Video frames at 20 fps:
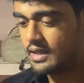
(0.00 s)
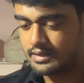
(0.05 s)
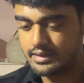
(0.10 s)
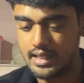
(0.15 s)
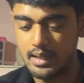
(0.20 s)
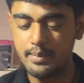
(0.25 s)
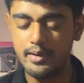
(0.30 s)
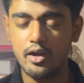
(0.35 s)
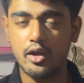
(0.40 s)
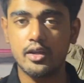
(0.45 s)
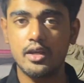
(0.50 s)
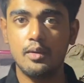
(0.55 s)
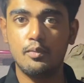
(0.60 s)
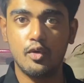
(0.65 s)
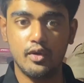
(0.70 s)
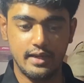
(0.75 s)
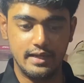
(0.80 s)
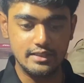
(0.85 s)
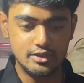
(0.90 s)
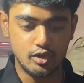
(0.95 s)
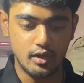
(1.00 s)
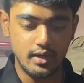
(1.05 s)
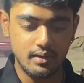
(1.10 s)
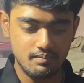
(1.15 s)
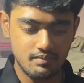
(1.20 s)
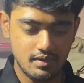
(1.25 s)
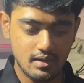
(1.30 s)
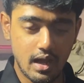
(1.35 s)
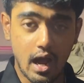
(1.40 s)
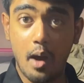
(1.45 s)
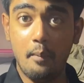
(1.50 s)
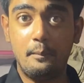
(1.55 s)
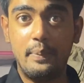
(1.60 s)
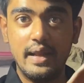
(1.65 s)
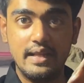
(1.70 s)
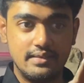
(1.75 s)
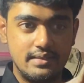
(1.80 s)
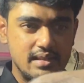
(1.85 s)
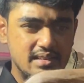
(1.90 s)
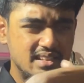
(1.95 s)
they'll be talking about insulin.
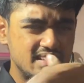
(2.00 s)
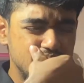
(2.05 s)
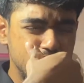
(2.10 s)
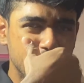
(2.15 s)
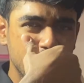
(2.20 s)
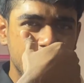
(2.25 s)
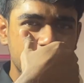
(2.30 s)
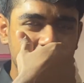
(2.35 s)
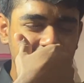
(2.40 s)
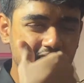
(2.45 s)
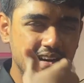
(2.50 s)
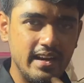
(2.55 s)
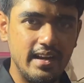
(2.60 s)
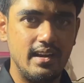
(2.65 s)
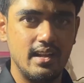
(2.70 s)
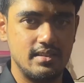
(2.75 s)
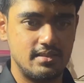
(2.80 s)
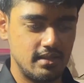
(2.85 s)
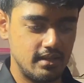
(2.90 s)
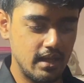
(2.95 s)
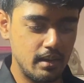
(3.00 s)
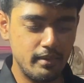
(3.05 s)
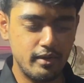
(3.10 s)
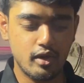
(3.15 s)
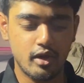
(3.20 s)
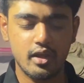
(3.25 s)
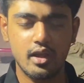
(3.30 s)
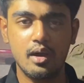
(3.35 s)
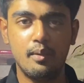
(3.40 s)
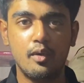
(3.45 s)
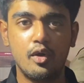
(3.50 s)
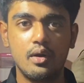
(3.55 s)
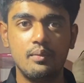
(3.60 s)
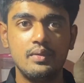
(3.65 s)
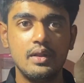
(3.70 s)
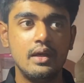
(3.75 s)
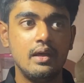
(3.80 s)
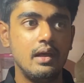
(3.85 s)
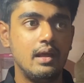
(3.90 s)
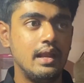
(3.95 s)
They'll just be giving the details. They'll be talking about,
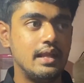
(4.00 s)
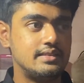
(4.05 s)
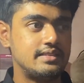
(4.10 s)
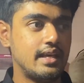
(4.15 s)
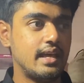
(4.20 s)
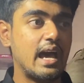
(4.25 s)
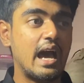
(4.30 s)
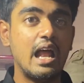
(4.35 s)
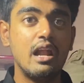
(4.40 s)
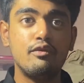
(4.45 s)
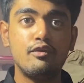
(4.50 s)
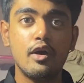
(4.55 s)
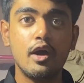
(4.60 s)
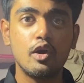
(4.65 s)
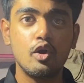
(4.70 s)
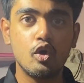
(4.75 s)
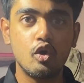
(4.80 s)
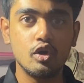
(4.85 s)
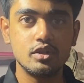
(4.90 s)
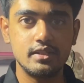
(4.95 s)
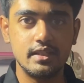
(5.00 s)
let's say, alpha glucose